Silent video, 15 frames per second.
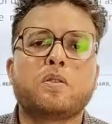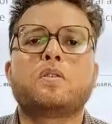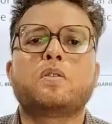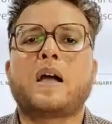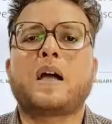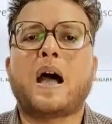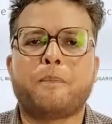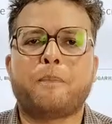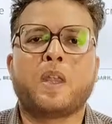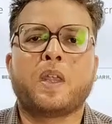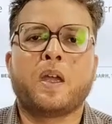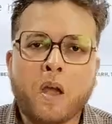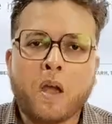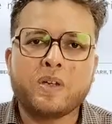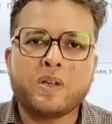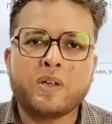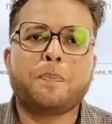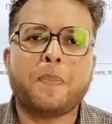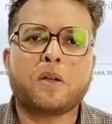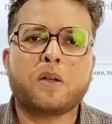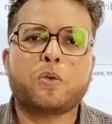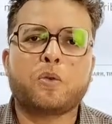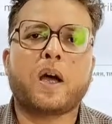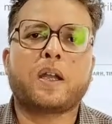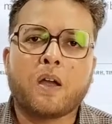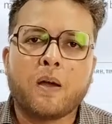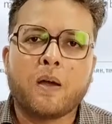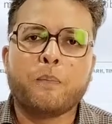Sungkham, which meant what?